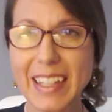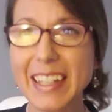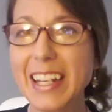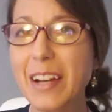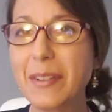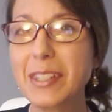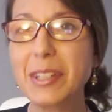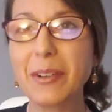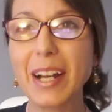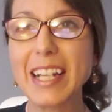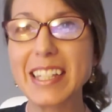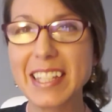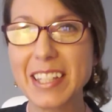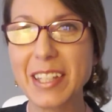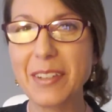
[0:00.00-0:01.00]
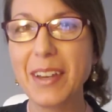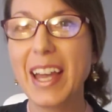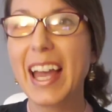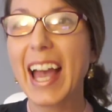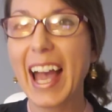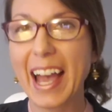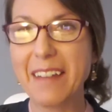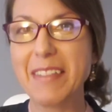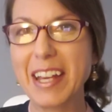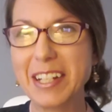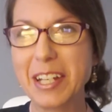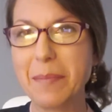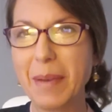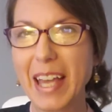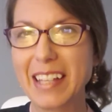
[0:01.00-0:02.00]
It's great to have that
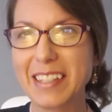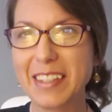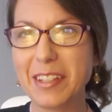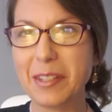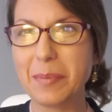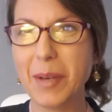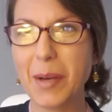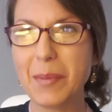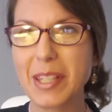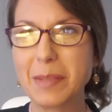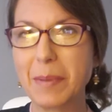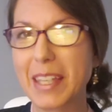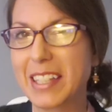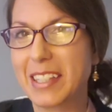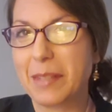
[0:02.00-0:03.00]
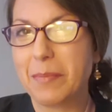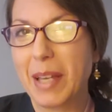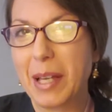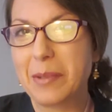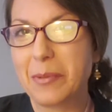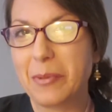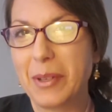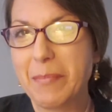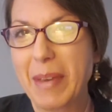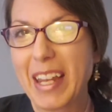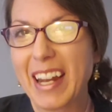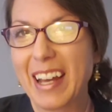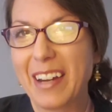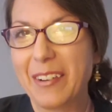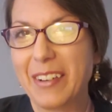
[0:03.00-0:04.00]
GPS in those moments because sometimes we may
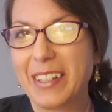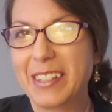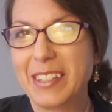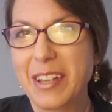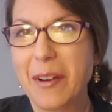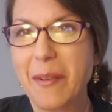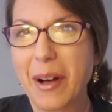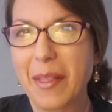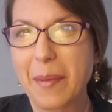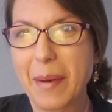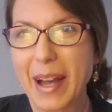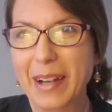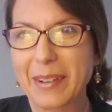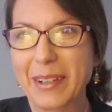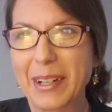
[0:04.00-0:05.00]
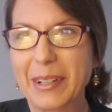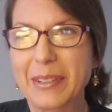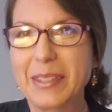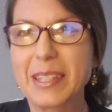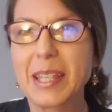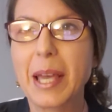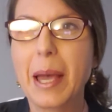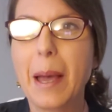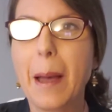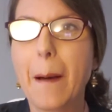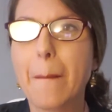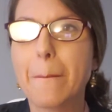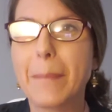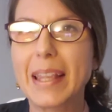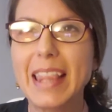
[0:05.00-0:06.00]
not always know all the back roads,
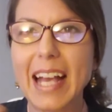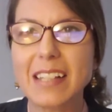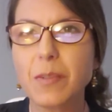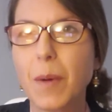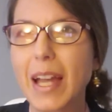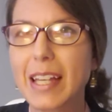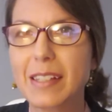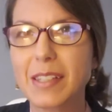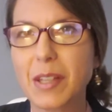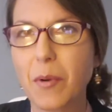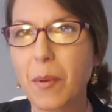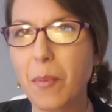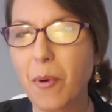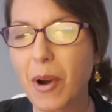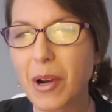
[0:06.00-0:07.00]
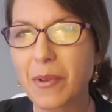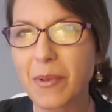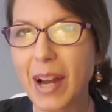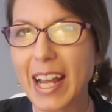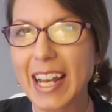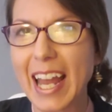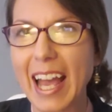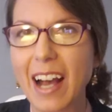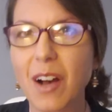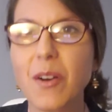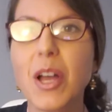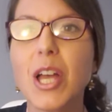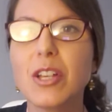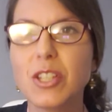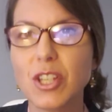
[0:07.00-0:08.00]
but that's why it's so important right now
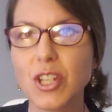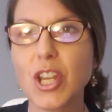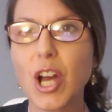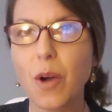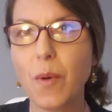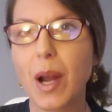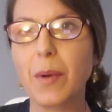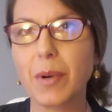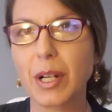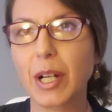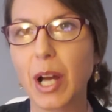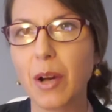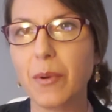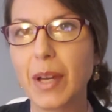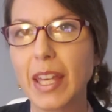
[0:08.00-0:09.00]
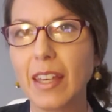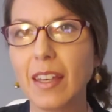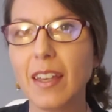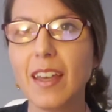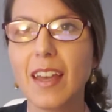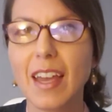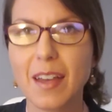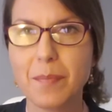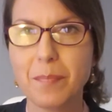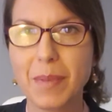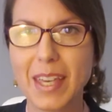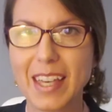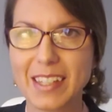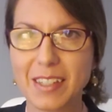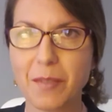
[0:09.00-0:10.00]
to know where we're going
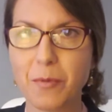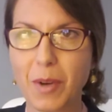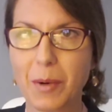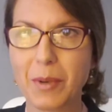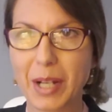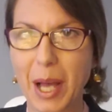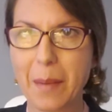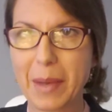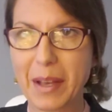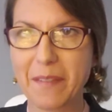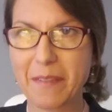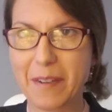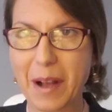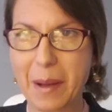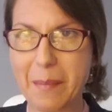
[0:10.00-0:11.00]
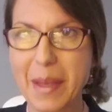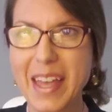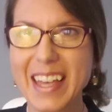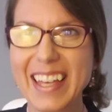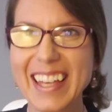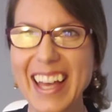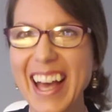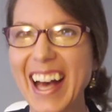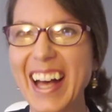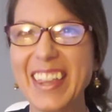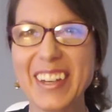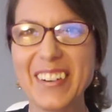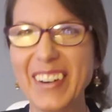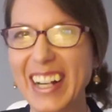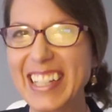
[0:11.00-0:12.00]
because of where we're coming from.
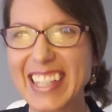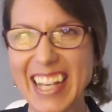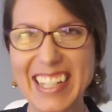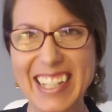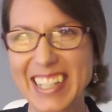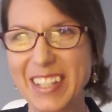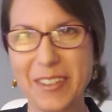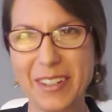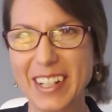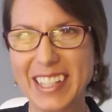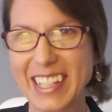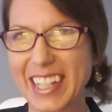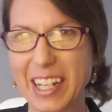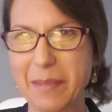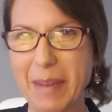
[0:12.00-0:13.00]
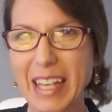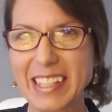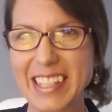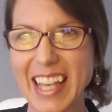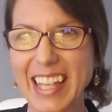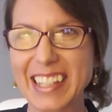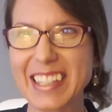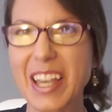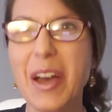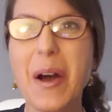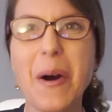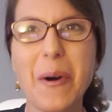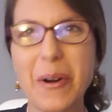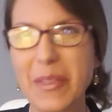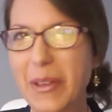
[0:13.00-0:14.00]
Otherwise that detour isn't going to make sense,
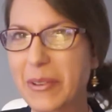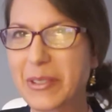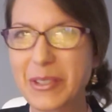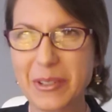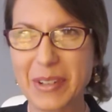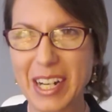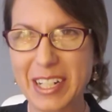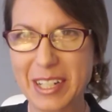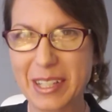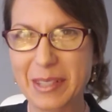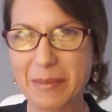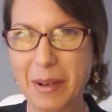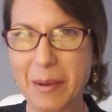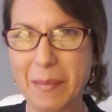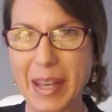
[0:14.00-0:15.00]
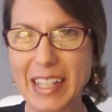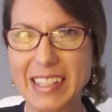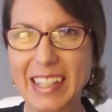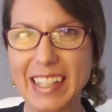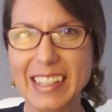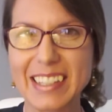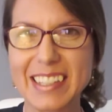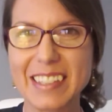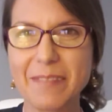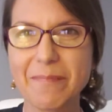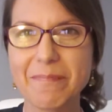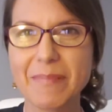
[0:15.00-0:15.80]
or those directions won't make sense.